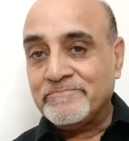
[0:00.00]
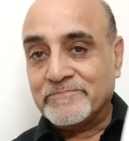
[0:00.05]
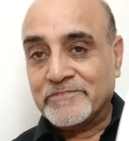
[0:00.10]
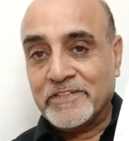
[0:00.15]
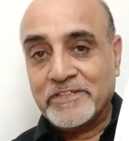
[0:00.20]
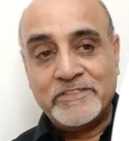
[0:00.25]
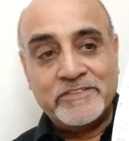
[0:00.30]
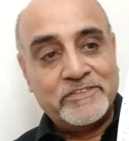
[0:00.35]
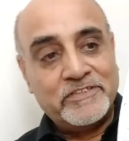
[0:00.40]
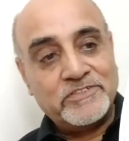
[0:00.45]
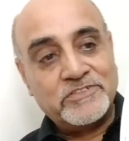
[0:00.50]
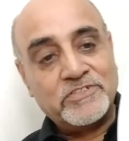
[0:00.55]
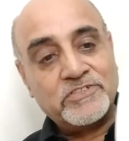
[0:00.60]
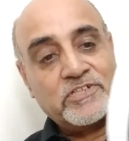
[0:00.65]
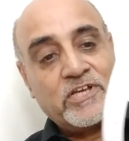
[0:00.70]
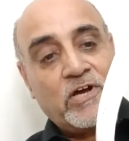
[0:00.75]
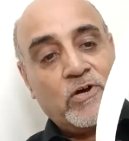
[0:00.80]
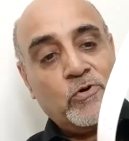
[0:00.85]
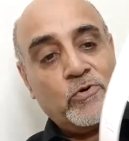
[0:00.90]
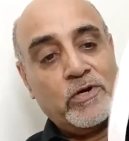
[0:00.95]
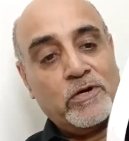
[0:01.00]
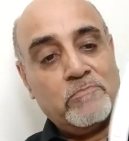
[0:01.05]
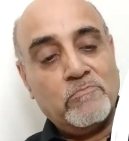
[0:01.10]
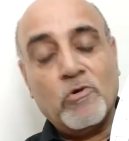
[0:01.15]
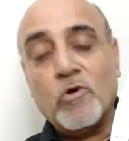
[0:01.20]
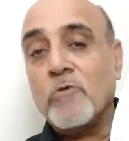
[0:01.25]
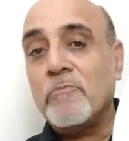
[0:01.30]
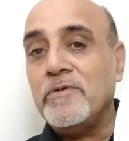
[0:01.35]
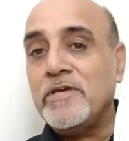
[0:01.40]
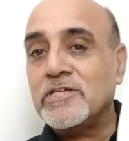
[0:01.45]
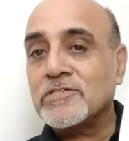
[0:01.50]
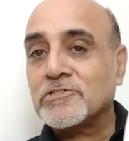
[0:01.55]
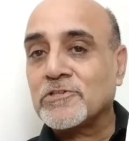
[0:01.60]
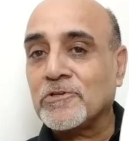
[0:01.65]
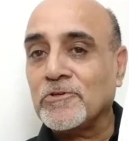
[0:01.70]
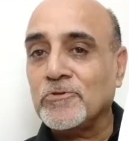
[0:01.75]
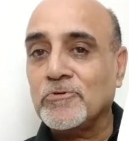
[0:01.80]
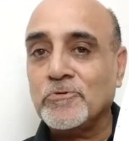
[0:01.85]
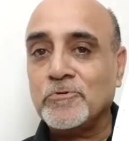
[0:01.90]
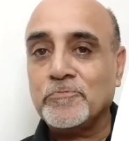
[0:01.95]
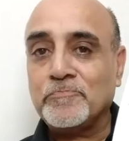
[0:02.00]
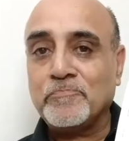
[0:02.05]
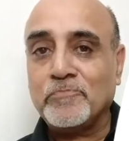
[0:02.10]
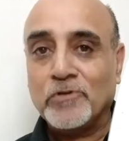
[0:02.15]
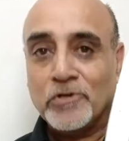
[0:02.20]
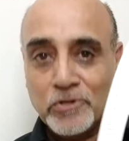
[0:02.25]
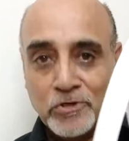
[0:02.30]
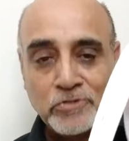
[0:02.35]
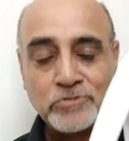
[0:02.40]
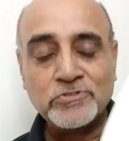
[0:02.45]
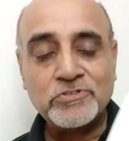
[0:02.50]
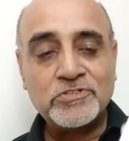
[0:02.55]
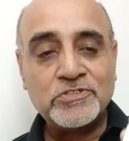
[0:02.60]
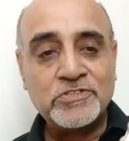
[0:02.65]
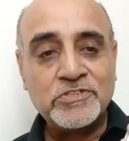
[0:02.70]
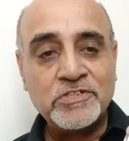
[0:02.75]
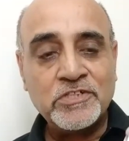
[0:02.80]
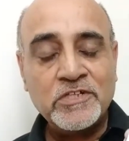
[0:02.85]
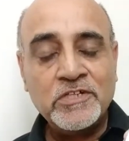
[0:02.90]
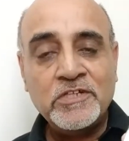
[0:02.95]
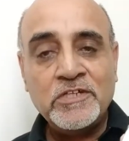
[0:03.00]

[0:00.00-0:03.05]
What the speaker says: Right? This is how a Mobius loop looks.